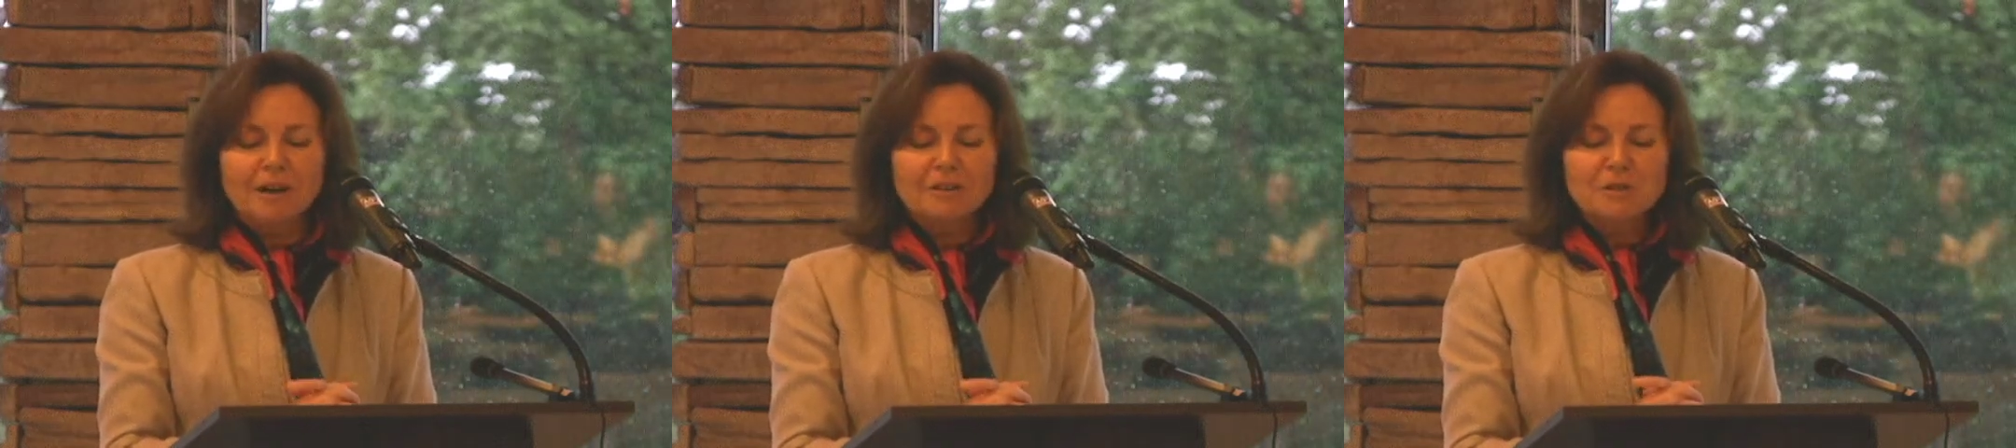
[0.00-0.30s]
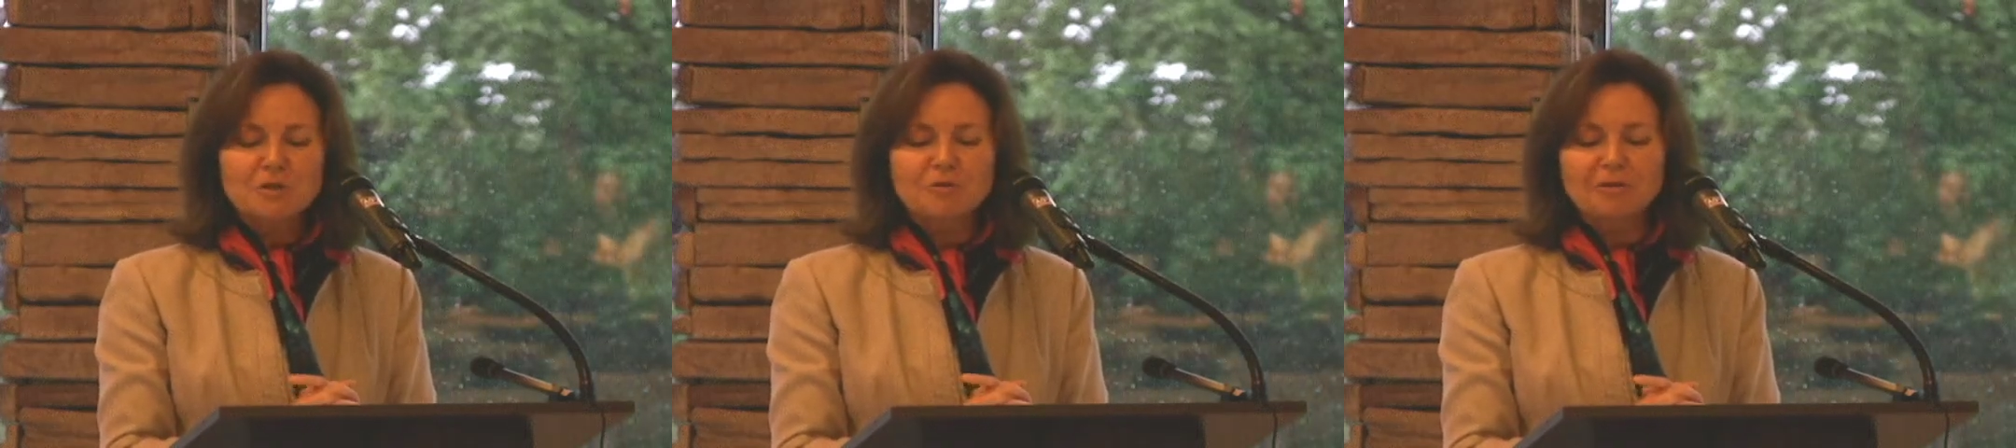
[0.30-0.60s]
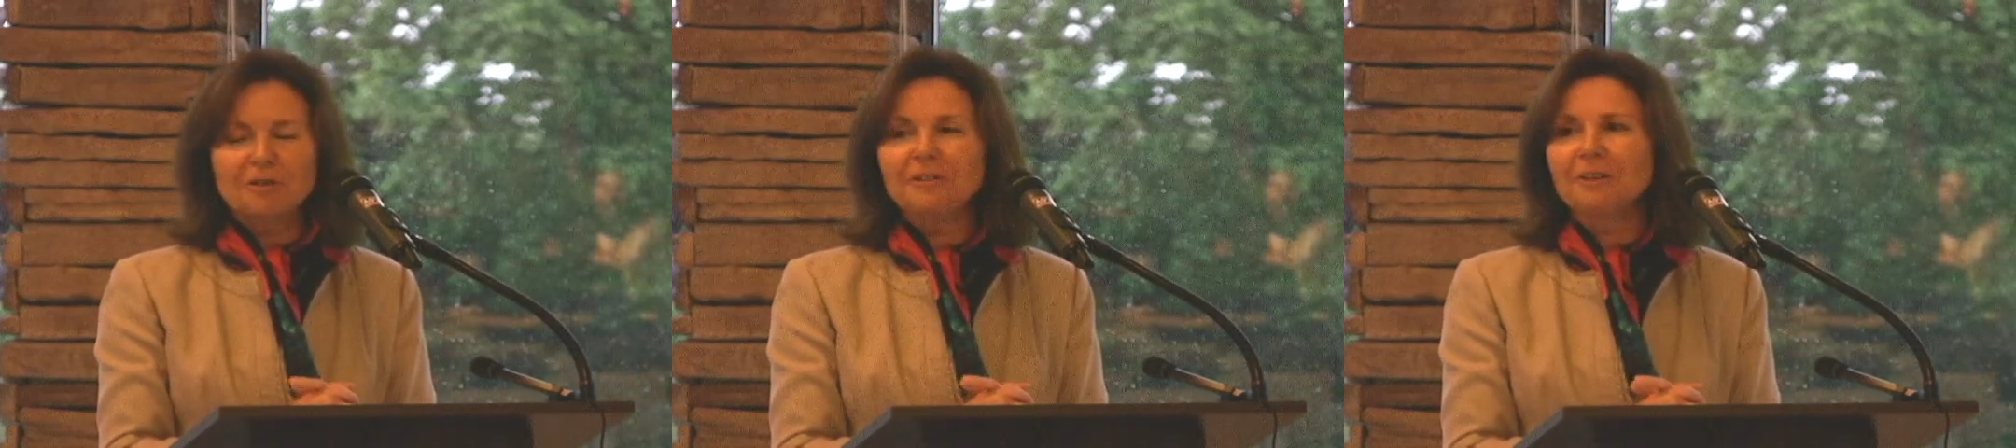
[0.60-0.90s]
our
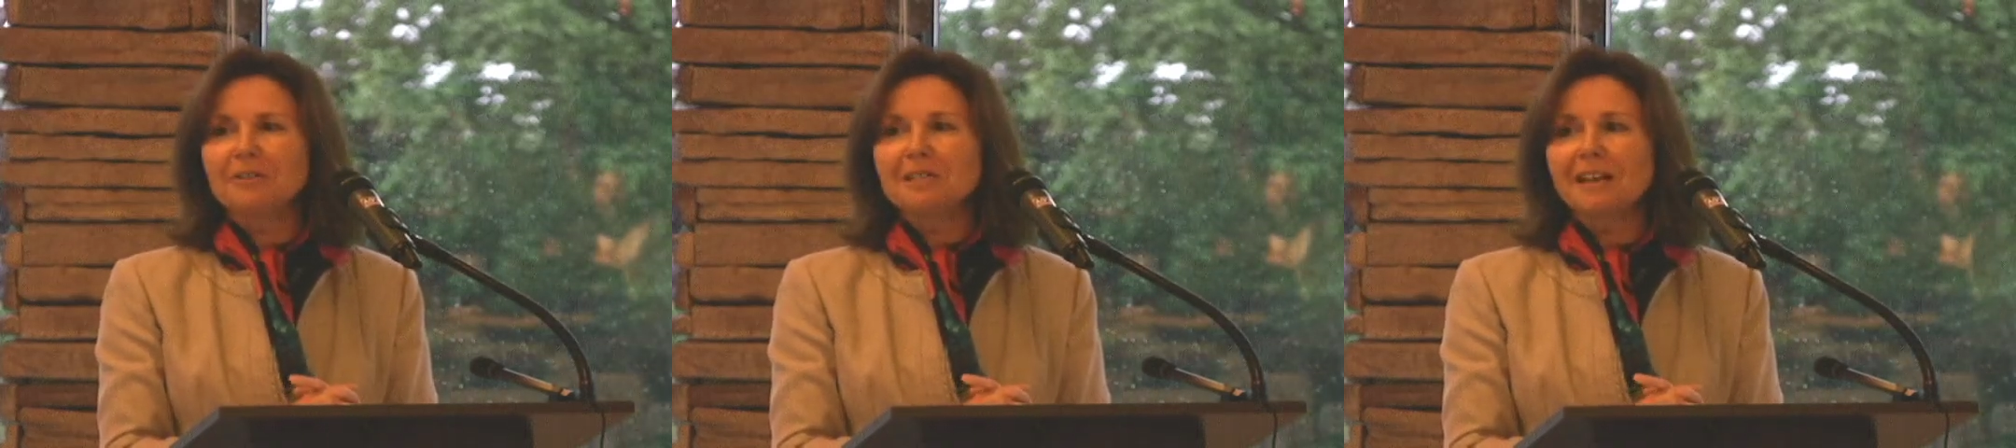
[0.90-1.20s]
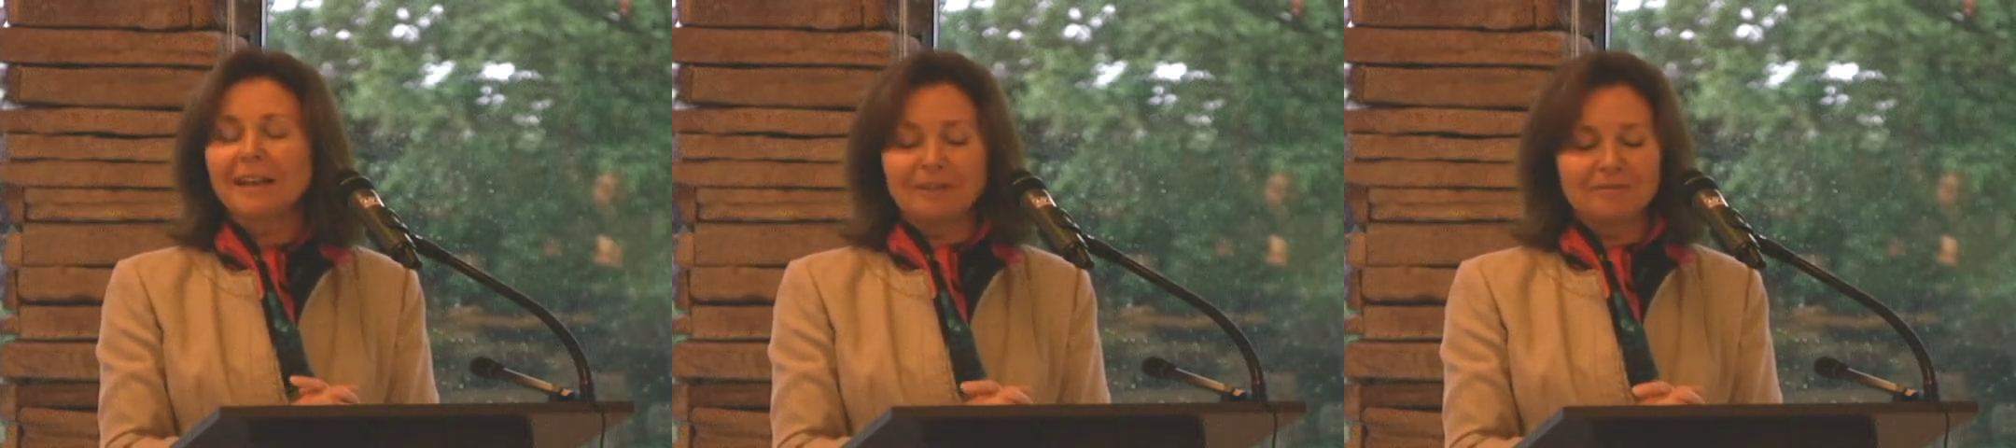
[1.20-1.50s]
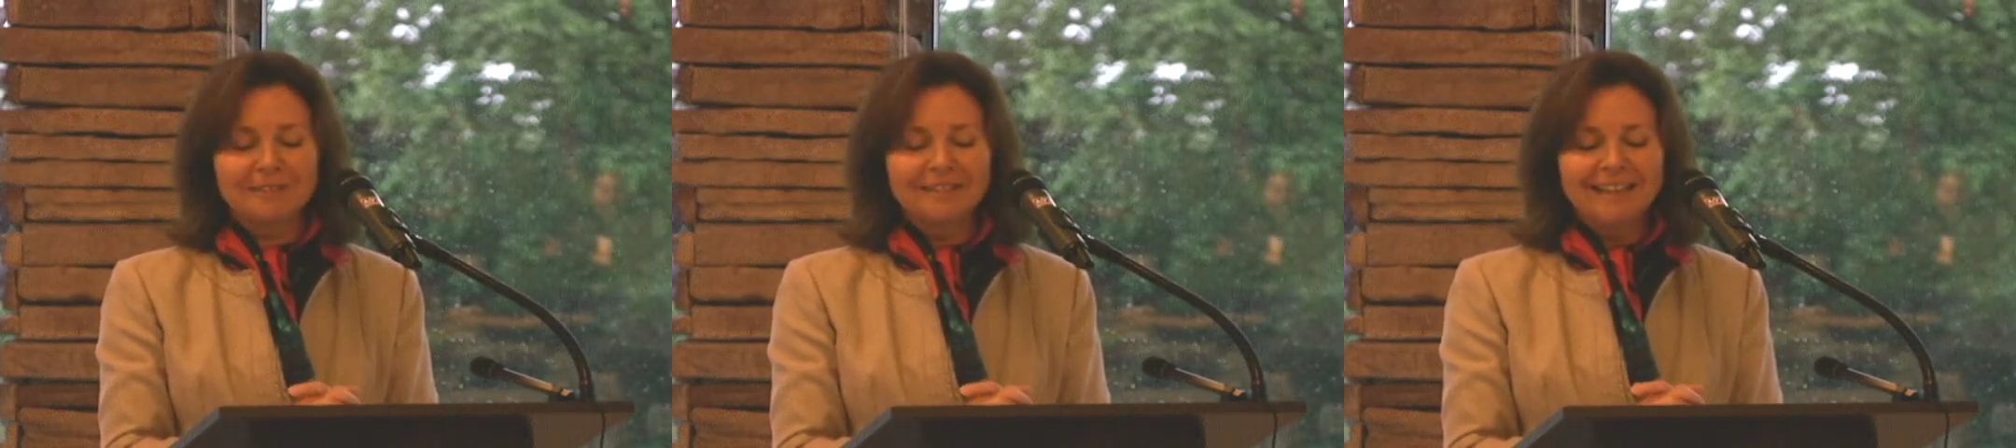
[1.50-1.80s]
extraordinary
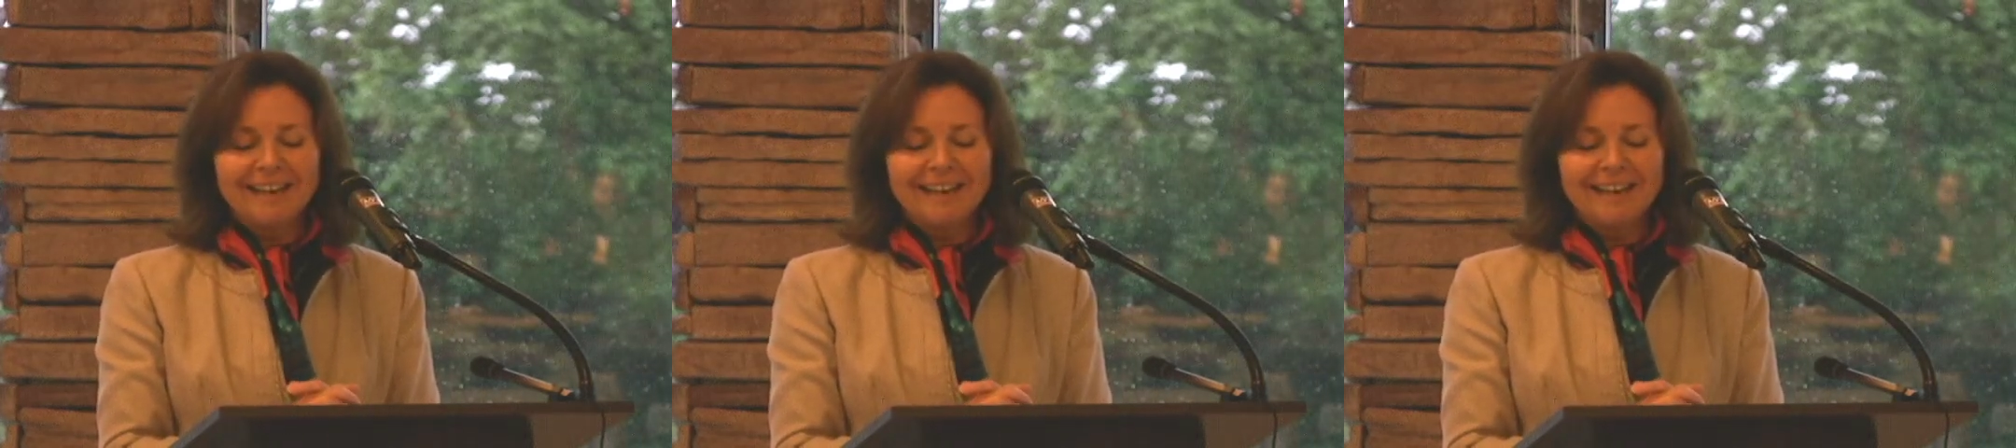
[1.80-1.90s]
town